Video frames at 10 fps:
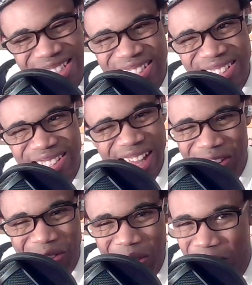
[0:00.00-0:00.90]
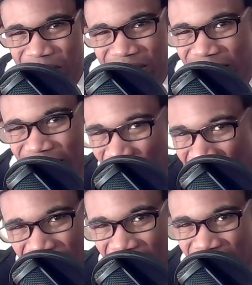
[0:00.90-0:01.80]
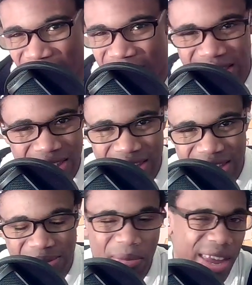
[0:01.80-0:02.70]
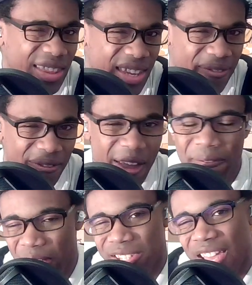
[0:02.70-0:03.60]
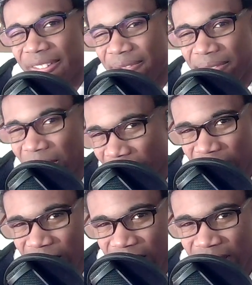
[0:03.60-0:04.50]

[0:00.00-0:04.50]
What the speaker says: I don't know, you can live without it. It's mainly, it feels like filler,